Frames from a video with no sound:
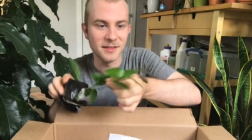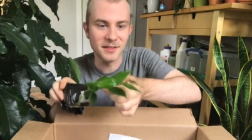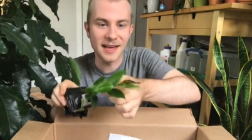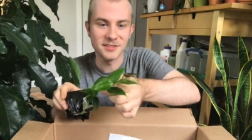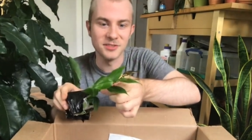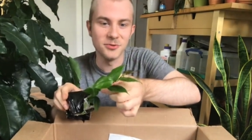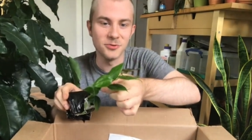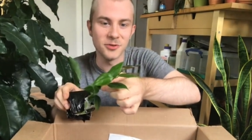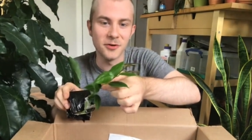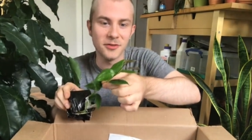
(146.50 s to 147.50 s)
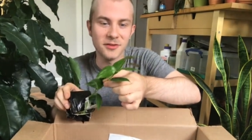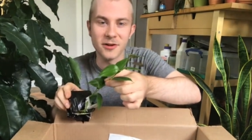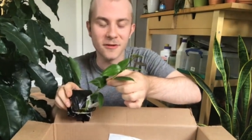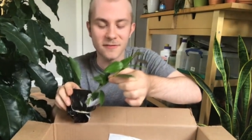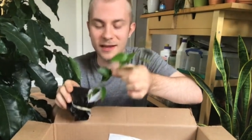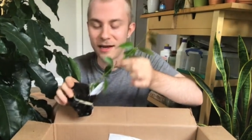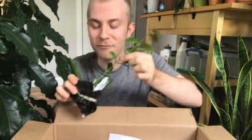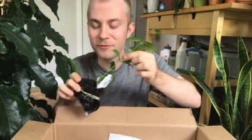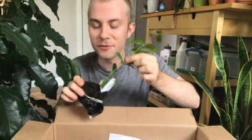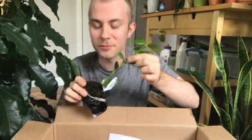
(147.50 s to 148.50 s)
it has new growth and all of that,
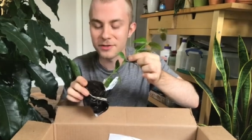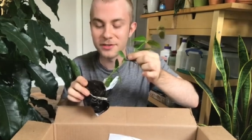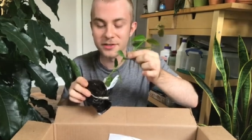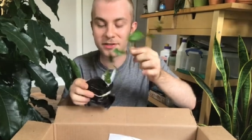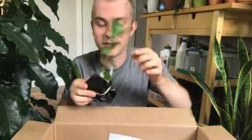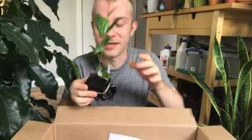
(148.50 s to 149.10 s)
I'm feeling pretty good,